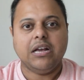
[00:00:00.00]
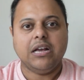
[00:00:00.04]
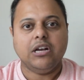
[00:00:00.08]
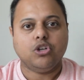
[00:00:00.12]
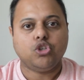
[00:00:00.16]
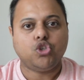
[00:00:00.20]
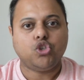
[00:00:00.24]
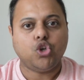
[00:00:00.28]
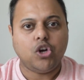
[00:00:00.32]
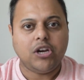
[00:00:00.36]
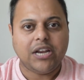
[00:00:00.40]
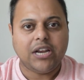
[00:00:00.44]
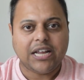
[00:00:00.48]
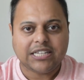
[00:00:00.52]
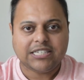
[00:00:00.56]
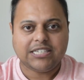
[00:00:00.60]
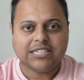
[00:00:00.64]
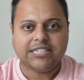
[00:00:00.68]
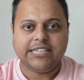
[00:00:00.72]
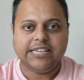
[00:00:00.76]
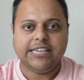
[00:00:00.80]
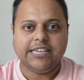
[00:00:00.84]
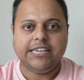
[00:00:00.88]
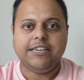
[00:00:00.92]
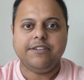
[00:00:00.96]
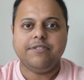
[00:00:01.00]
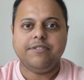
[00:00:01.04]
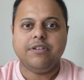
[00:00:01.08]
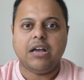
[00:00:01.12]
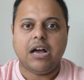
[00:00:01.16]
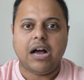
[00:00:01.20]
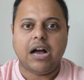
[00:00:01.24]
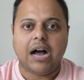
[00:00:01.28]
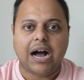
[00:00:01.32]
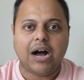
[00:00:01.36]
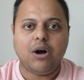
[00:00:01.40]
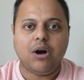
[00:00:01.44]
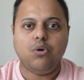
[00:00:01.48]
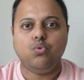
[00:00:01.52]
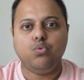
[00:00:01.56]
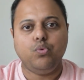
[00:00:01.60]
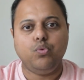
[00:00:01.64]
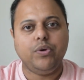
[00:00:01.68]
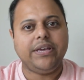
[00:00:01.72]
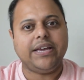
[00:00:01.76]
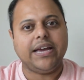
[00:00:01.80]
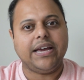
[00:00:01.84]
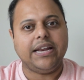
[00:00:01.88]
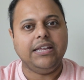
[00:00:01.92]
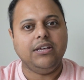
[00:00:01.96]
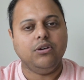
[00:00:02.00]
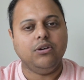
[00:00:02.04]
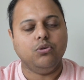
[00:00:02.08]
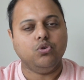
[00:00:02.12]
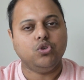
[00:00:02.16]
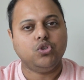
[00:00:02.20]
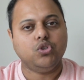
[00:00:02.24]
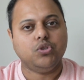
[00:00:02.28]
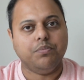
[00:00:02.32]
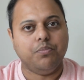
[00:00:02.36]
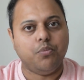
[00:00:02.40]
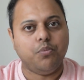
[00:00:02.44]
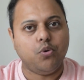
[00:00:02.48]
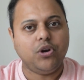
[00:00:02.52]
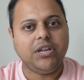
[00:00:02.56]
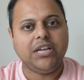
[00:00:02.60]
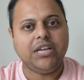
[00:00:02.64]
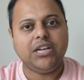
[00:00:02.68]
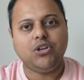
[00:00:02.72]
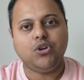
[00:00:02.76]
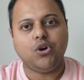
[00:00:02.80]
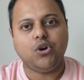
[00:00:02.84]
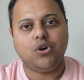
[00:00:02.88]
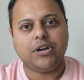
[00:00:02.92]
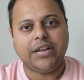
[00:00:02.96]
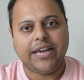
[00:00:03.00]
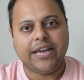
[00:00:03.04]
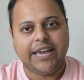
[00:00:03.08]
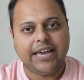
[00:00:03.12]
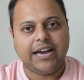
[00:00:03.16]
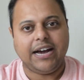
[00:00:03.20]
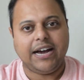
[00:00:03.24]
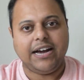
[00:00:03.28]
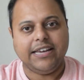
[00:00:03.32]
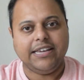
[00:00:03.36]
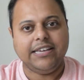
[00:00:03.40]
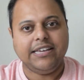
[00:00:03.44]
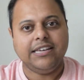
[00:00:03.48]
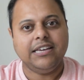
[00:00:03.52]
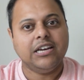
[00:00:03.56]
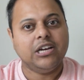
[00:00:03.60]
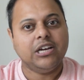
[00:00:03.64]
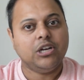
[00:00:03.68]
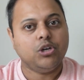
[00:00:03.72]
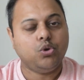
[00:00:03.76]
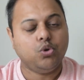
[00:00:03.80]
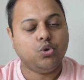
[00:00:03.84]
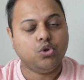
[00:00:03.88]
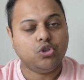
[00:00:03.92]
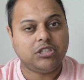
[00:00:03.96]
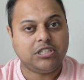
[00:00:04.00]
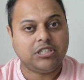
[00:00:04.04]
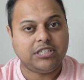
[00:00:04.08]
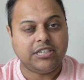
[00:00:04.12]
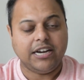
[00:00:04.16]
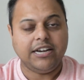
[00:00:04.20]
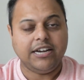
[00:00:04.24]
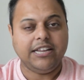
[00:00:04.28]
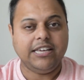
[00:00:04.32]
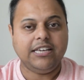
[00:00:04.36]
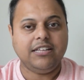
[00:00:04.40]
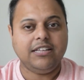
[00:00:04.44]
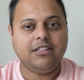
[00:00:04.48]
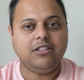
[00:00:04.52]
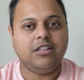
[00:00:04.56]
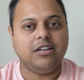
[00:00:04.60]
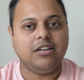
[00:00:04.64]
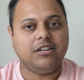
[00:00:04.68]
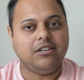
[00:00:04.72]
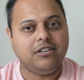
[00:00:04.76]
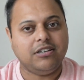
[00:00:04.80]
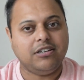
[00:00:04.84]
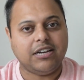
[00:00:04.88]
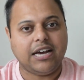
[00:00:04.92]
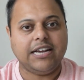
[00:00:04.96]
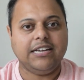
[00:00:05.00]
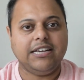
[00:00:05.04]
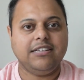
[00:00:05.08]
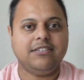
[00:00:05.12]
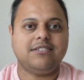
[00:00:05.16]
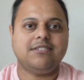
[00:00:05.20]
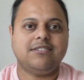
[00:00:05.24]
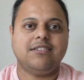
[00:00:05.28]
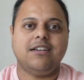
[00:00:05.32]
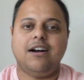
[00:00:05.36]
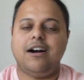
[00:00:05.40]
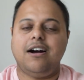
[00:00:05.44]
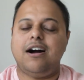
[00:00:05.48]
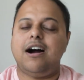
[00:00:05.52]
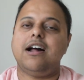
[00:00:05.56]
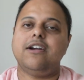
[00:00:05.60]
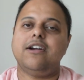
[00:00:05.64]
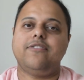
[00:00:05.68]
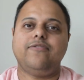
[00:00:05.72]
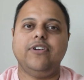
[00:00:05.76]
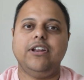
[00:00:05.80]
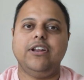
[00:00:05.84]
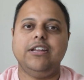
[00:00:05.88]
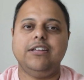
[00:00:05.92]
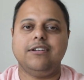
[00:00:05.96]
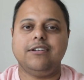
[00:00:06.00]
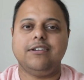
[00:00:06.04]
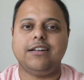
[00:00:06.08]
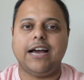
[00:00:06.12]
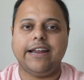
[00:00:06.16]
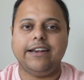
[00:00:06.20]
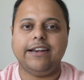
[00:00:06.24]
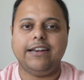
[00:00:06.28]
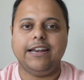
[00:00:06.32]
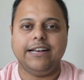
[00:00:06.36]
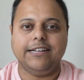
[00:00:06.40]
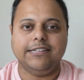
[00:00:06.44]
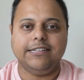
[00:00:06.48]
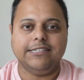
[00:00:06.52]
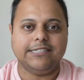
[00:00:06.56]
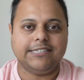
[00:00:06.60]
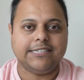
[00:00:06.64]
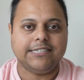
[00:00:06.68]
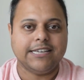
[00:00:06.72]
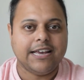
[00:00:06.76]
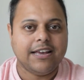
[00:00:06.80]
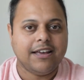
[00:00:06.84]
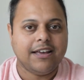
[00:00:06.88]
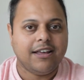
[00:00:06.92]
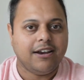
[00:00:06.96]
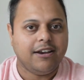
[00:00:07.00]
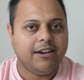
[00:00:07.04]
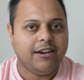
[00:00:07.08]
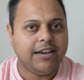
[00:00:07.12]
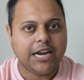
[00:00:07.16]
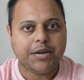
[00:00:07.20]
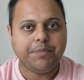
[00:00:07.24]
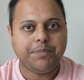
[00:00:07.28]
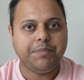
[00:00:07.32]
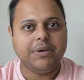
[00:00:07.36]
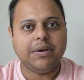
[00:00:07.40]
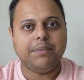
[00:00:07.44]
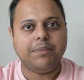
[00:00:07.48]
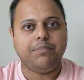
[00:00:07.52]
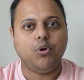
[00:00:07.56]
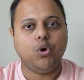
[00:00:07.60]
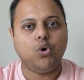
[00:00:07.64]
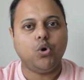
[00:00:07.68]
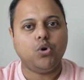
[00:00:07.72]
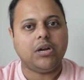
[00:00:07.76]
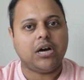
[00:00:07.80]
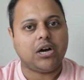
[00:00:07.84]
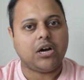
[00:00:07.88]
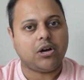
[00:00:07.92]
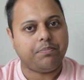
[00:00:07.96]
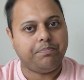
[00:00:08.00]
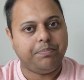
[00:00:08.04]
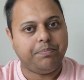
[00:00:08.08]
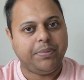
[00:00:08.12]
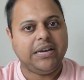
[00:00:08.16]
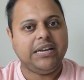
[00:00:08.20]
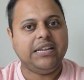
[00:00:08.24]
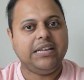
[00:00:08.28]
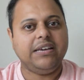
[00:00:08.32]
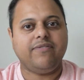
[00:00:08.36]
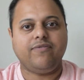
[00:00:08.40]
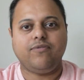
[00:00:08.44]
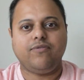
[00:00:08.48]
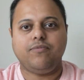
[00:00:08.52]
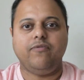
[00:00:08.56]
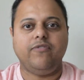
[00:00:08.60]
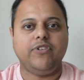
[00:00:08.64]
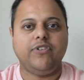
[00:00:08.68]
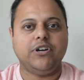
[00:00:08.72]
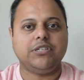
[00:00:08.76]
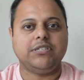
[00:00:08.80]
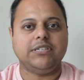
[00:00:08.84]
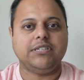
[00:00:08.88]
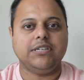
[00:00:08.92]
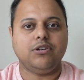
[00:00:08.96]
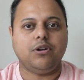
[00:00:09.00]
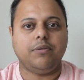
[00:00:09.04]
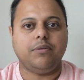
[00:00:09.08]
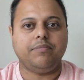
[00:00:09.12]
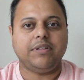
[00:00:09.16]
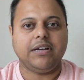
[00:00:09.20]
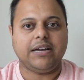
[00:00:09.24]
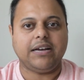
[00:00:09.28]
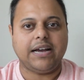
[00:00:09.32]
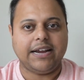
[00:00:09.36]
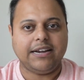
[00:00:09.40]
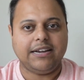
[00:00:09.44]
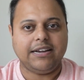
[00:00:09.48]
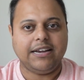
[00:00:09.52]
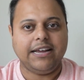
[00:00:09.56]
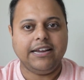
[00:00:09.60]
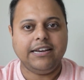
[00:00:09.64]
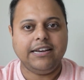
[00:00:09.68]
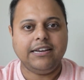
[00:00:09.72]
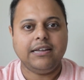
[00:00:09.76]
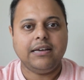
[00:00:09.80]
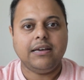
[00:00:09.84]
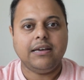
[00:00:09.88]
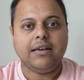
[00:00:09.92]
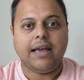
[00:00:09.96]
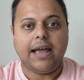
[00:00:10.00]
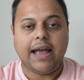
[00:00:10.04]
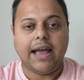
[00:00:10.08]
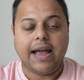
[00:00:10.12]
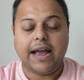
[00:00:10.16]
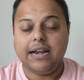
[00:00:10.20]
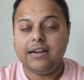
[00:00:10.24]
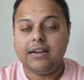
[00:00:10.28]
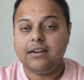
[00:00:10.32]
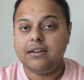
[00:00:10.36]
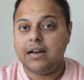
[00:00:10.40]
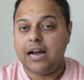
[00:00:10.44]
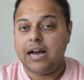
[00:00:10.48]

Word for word: So let's see how we can use Monic.ai to study the NICE heart failure guidelines. Let me upload a PDF version of the guideline and